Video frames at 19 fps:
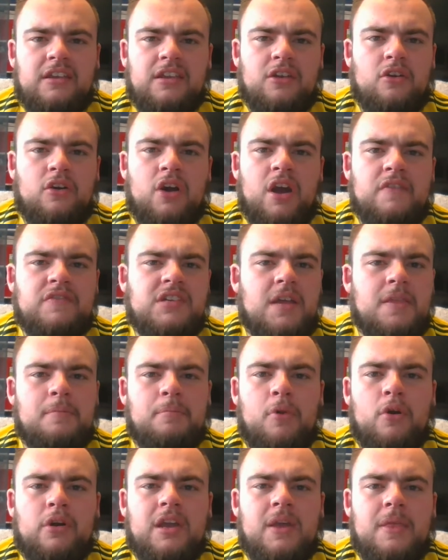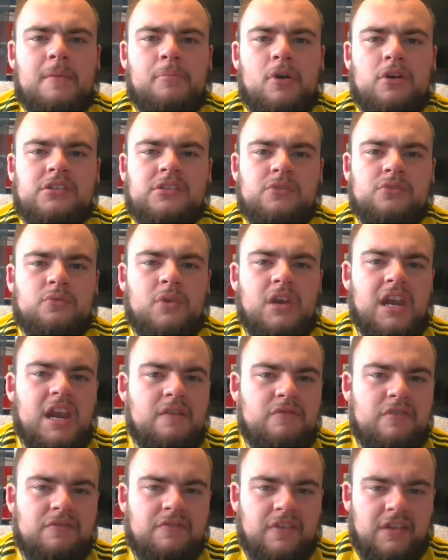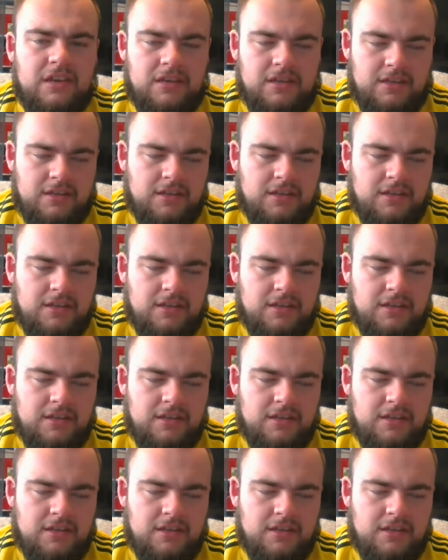You know, every time the ball came in the box, he was winning everything.